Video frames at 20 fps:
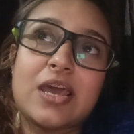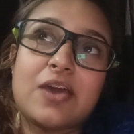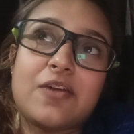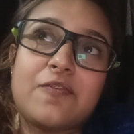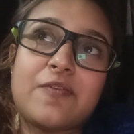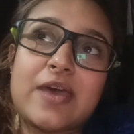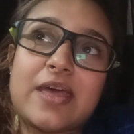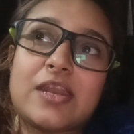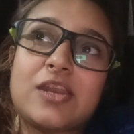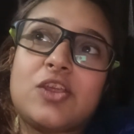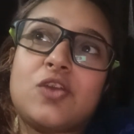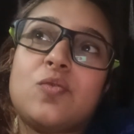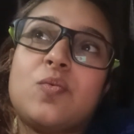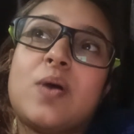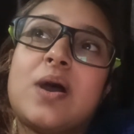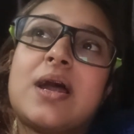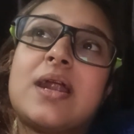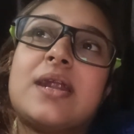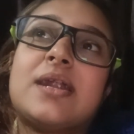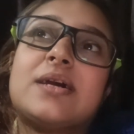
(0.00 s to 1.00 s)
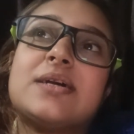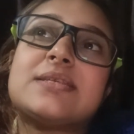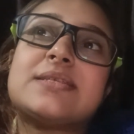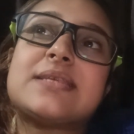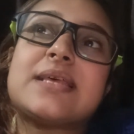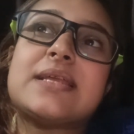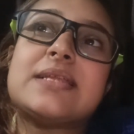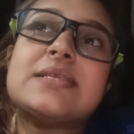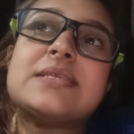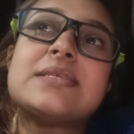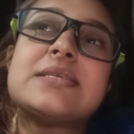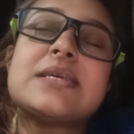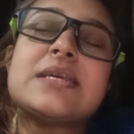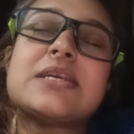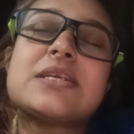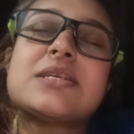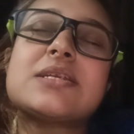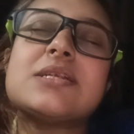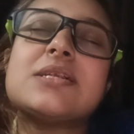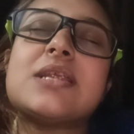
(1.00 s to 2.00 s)
When you are a
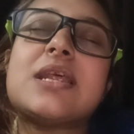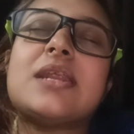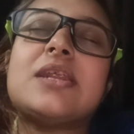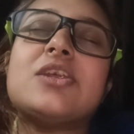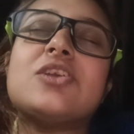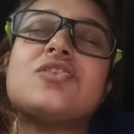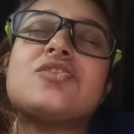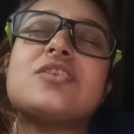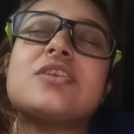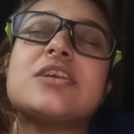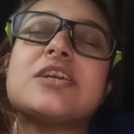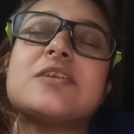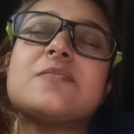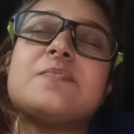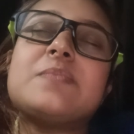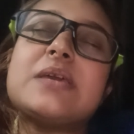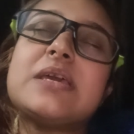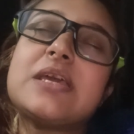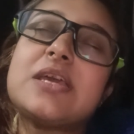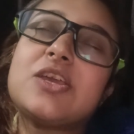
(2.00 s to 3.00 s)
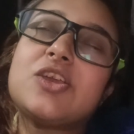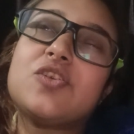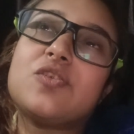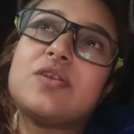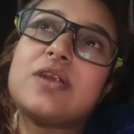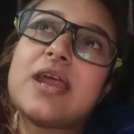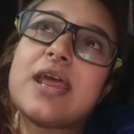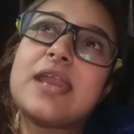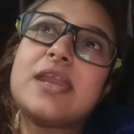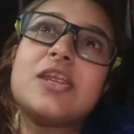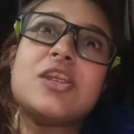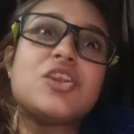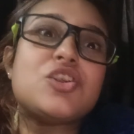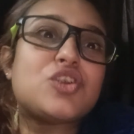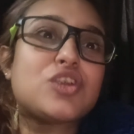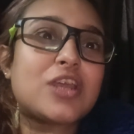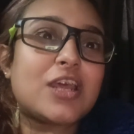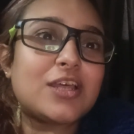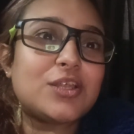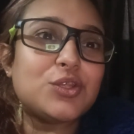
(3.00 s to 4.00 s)
sensational energetic being, your
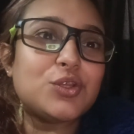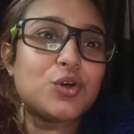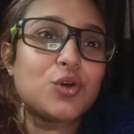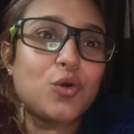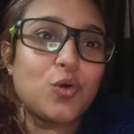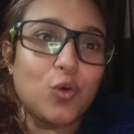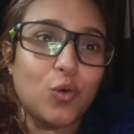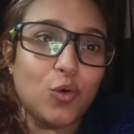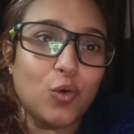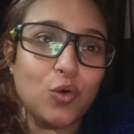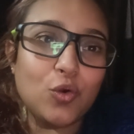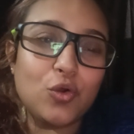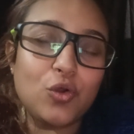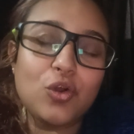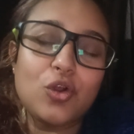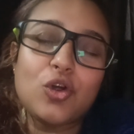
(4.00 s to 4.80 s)
energy at the core.